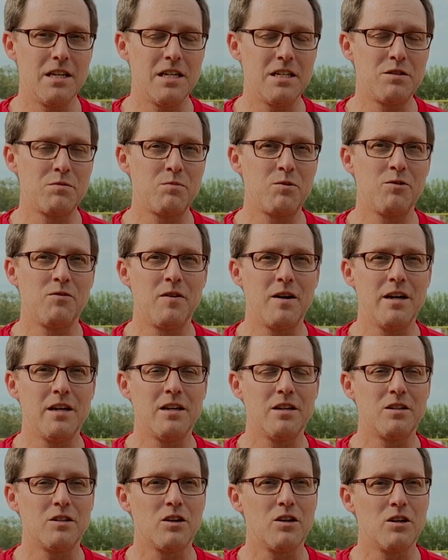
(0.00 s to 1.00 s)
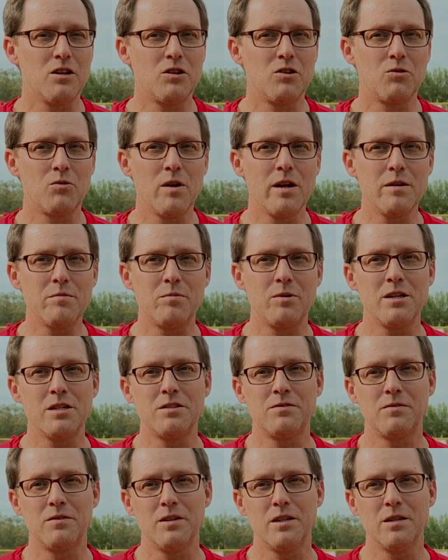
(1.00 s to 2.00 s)
It's provided a, a great place
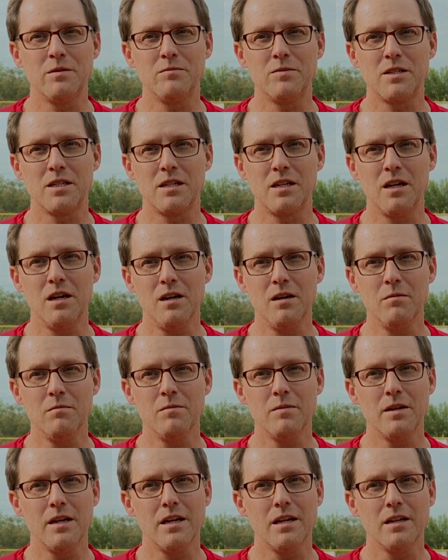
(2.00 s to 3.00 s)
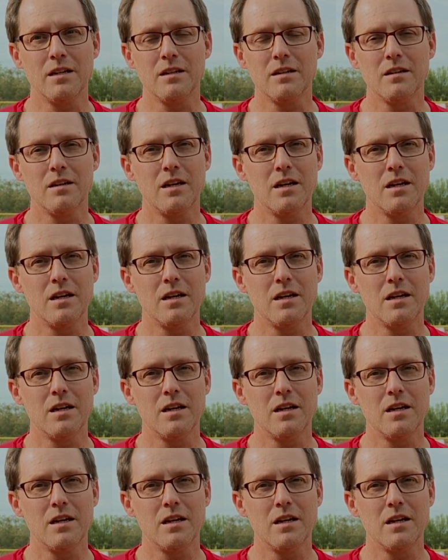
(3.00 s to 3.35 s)
for him to come and,